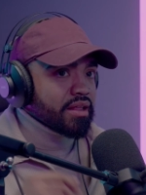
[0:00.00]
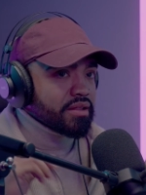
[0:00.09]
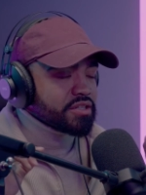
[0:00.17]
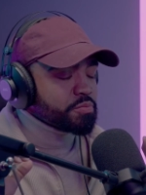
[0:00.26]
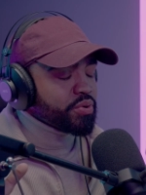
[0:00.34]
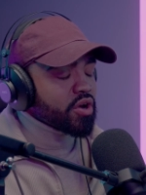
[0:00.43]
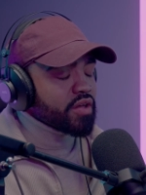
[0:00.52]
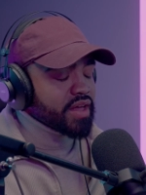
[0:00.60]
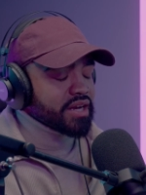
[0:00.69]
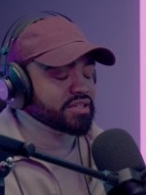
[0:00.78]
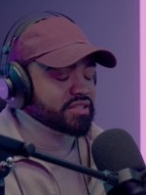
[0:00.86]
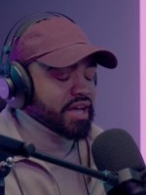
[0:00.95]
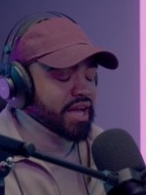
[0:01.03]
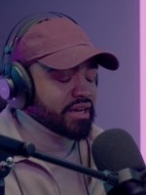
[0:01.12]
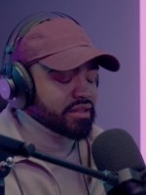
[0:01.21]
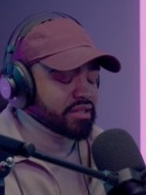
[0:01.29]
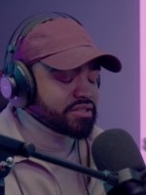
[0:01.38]
Let's put all that
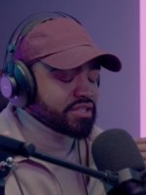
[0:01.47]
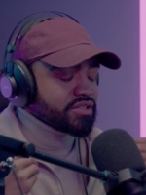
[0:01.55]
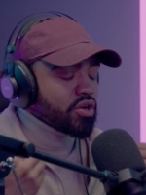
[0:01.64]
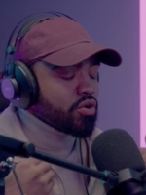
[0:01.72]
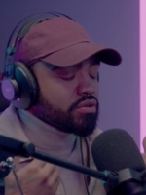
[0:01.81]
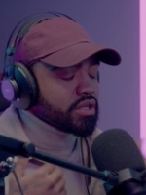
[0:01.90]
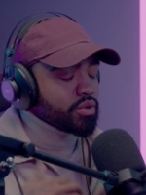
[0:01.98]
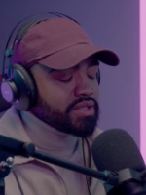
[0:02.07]
aside and let's just go a little